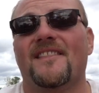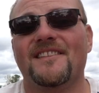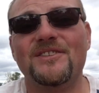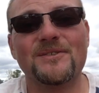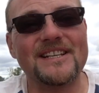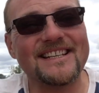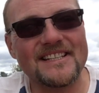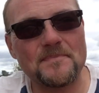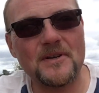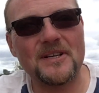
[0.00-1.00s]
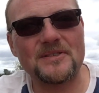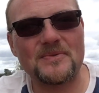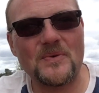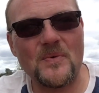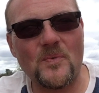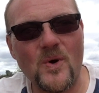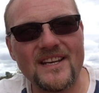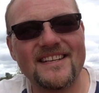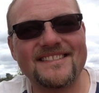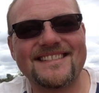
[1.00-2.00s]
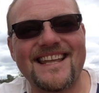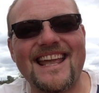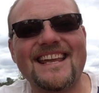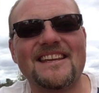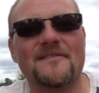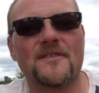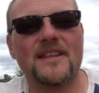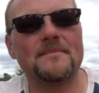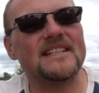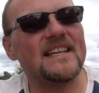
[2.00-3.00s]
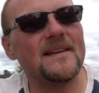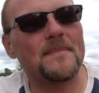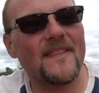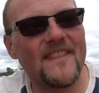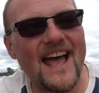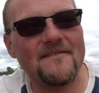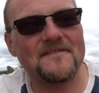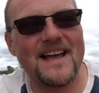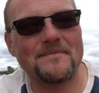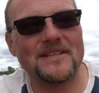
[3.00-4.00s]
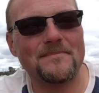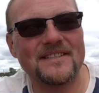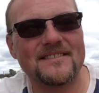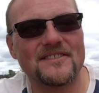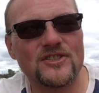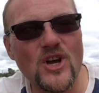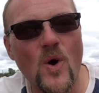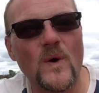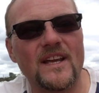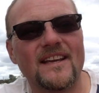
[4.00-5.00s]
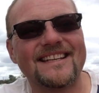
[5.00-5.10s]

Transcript: You can experience what it has taken for them to keep that family business going